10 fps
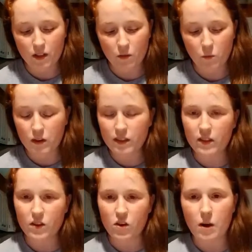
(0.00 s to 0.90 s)
What
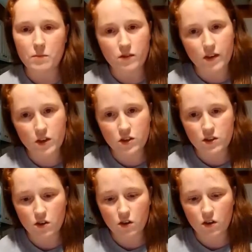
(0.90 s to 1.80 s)
your
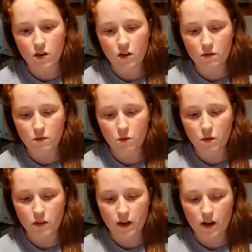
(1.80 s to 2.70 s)
observations are
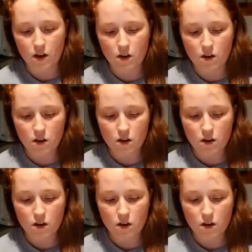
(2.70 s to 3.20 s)
for their